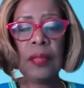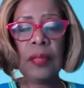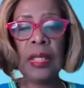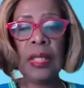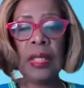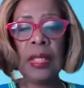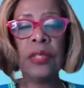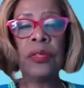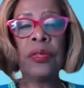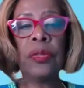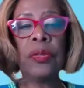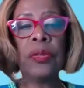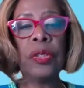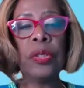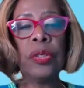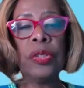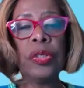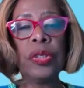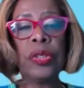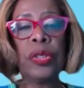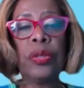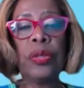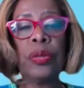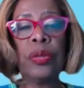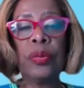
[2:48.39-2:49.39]
introduce
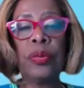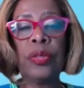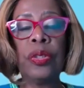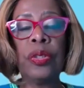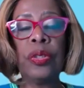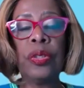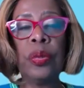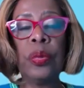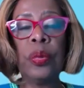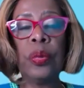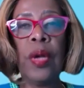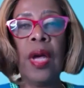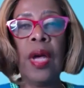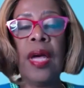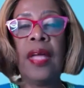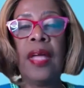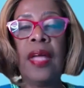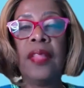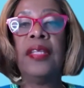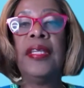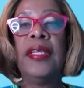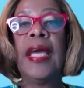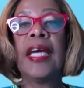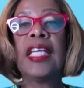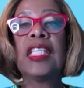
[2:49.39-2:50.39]
you to the
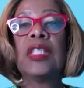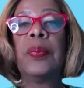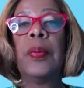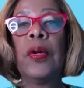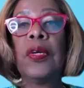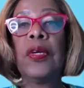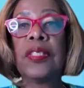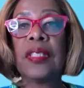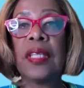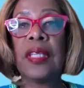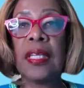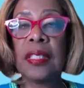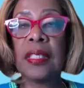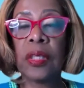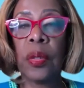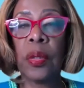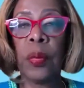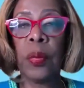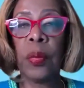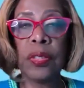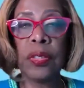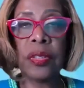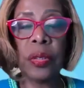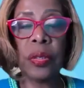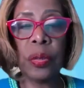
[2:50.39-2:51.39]
next person that's going
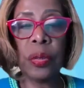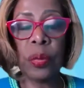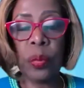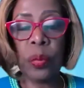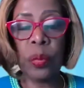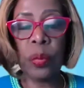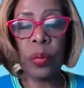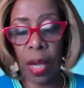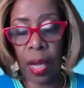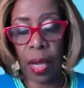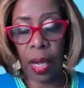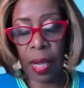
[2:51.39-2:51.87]
to